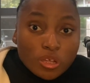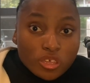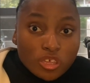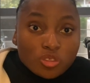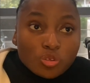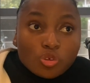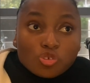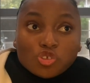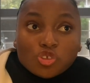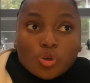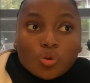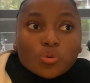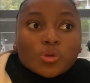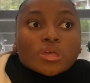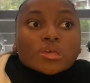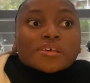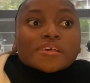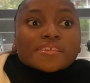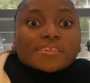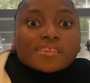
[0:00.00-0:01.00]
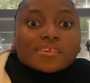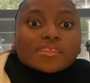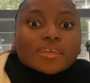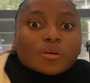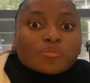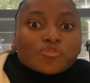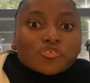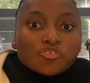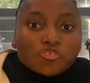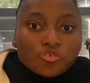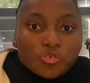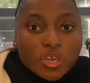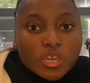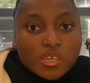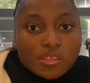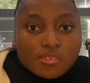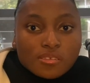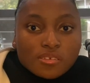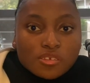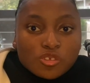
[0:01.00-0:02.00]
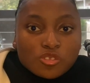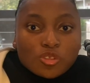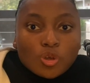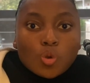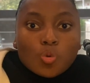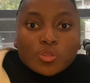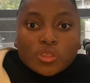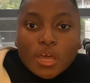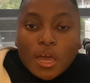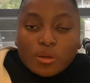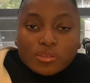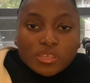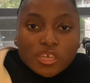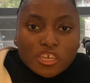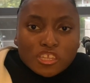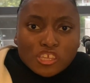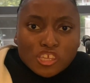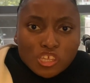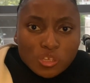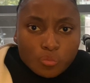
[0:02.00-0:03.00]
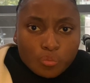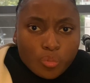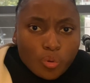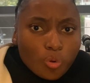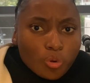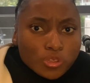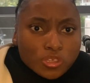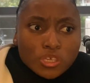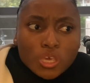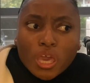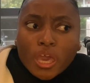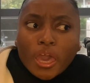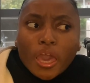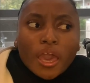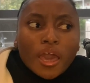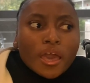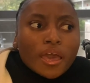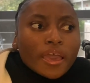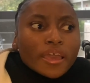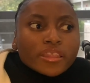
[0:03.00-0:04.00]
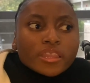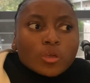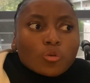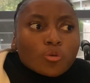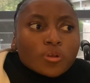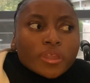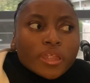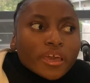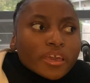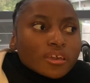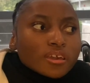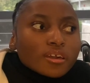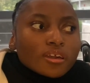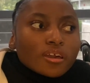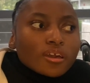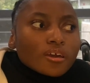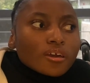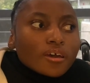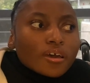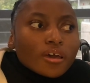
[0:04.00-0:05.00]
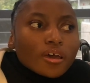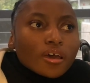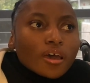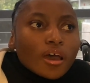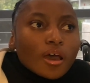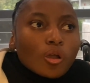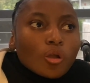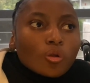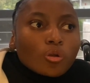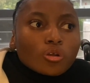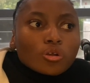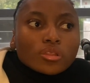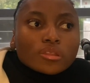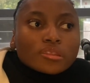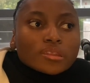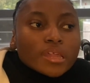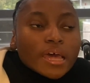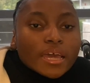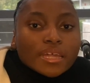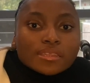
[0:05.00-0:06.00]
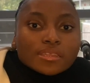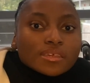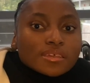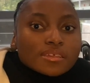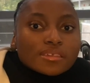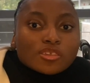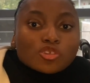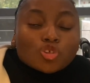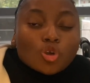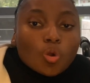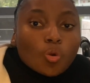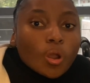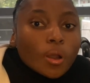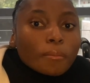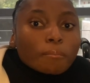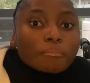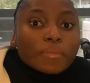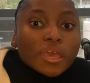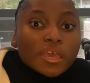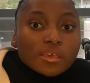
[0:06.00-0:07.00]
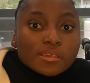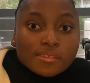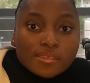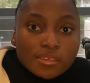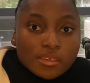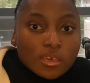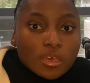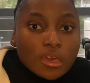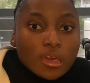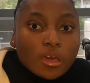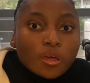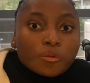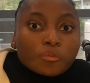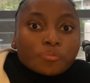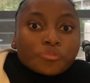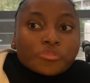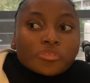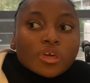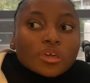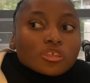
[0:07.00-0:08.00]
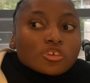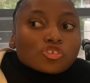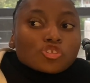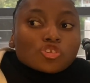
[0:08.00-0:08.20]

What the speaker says: also sit up straight, without any support. And they were like, that is so amazing. That is